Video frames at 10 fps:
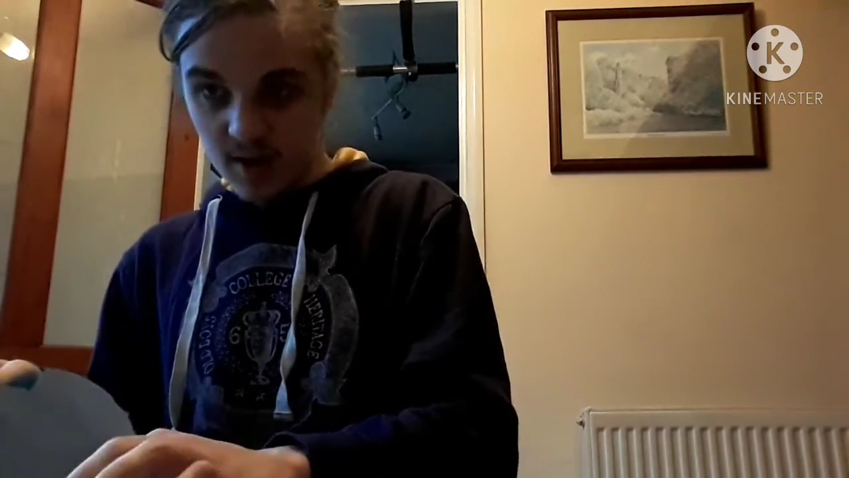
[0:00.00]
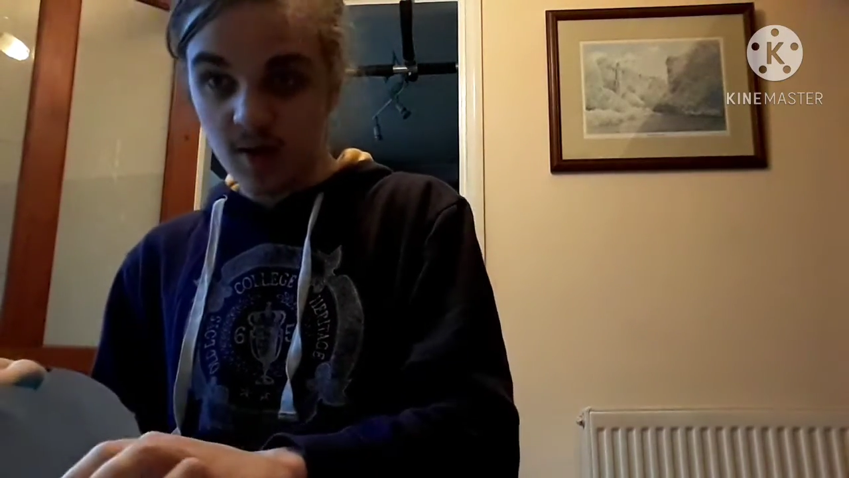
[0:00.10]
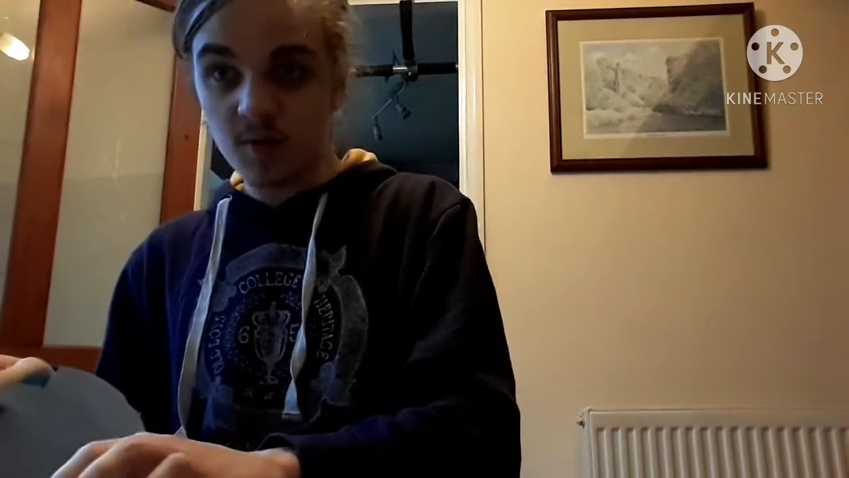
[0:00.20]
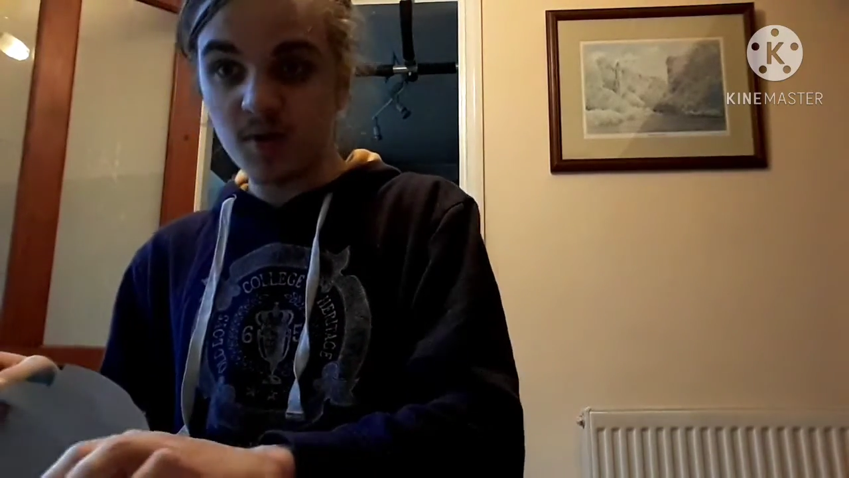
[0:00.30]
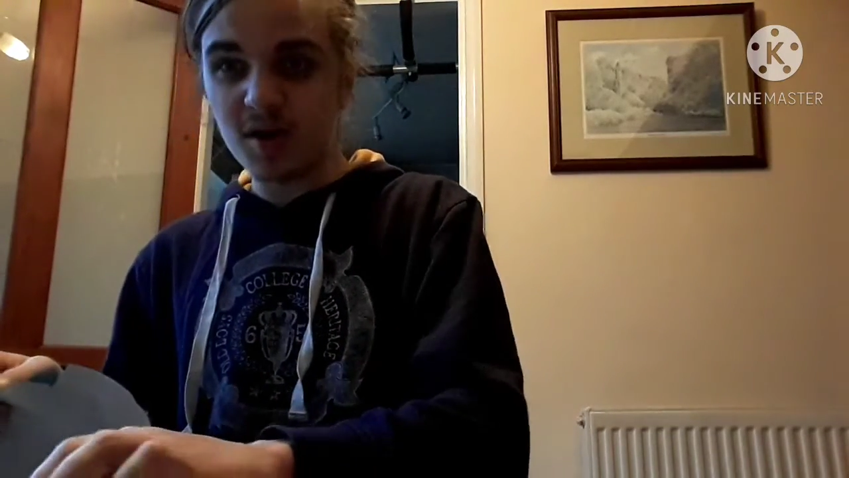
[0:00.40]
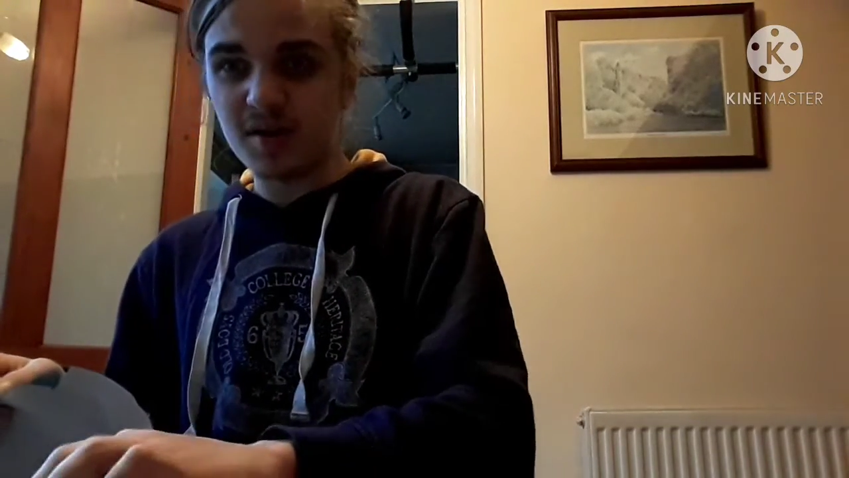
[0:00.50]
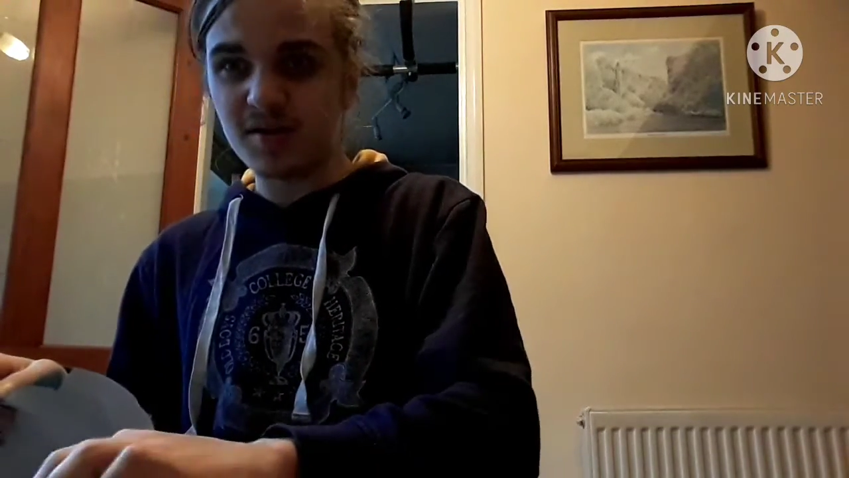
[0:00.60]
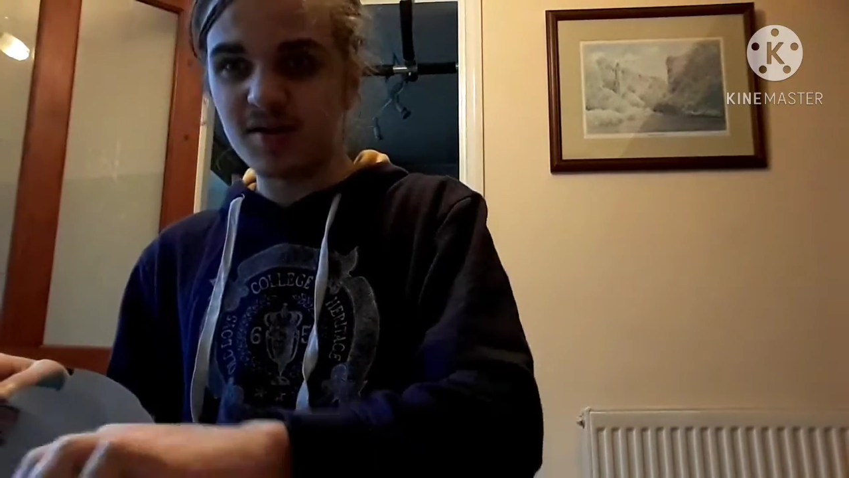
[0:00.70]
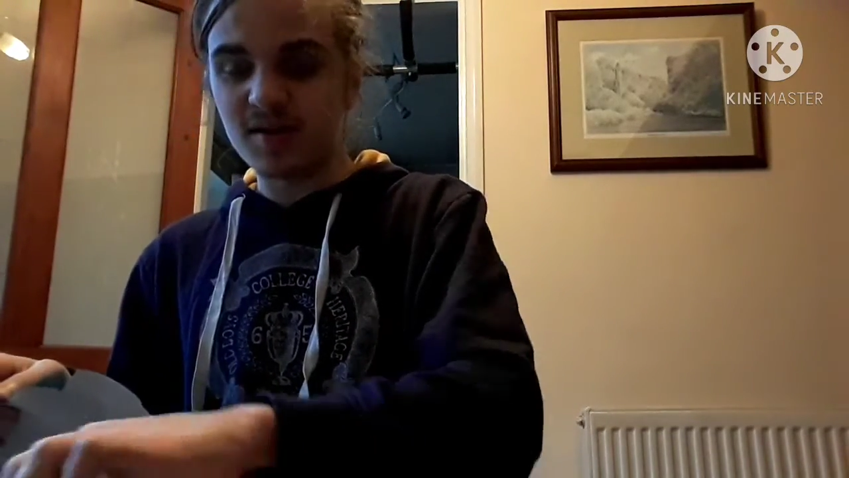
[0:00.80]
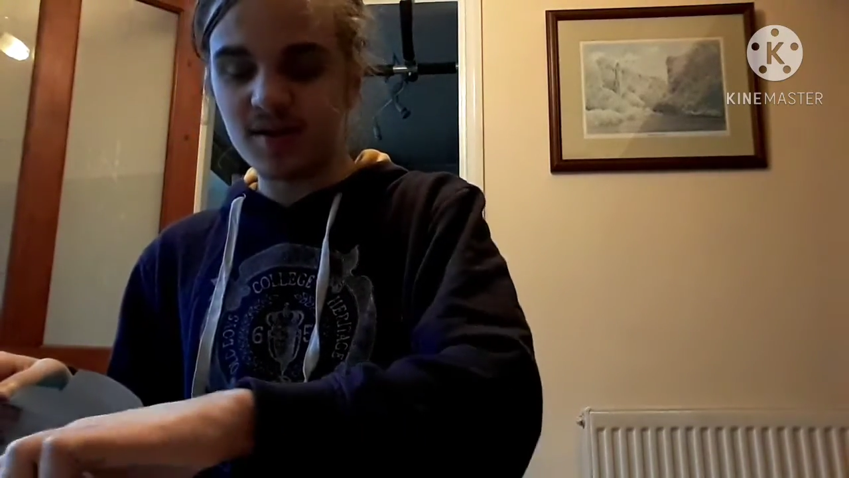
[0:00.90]
who
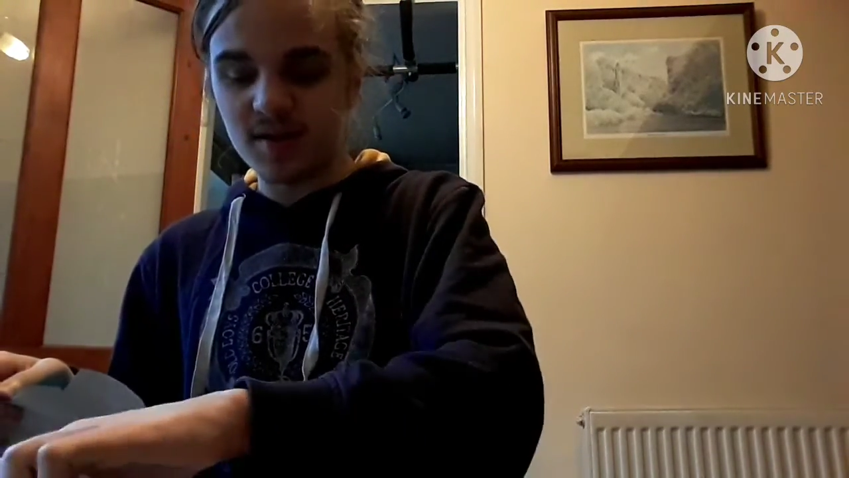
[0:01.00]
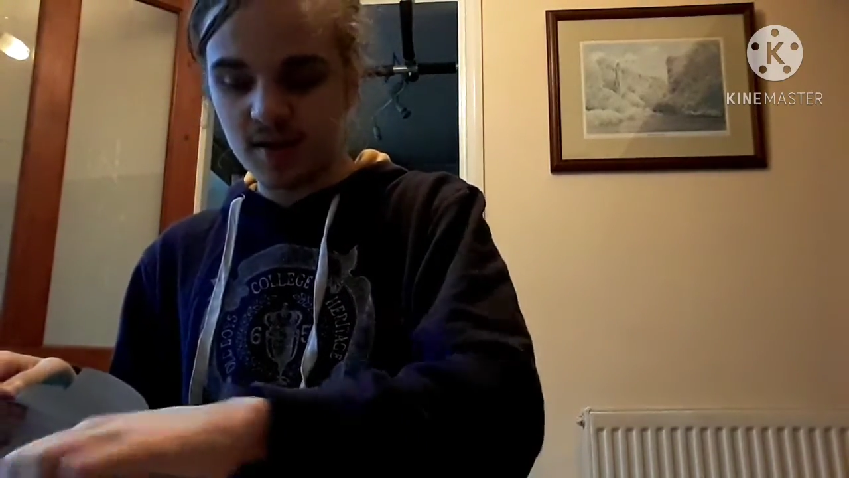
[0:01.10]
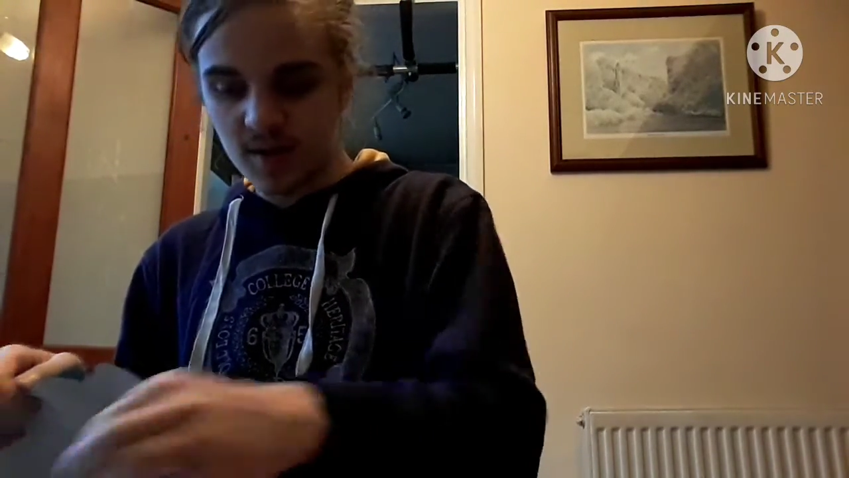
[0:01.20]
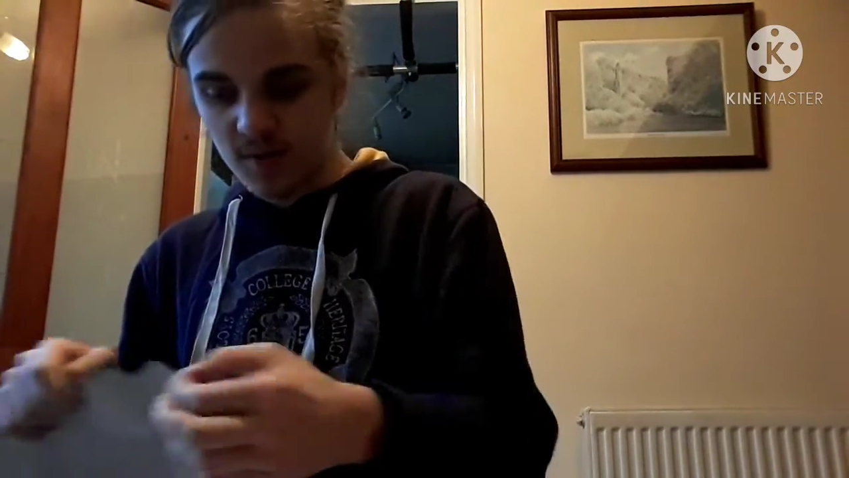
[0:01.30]
does? Who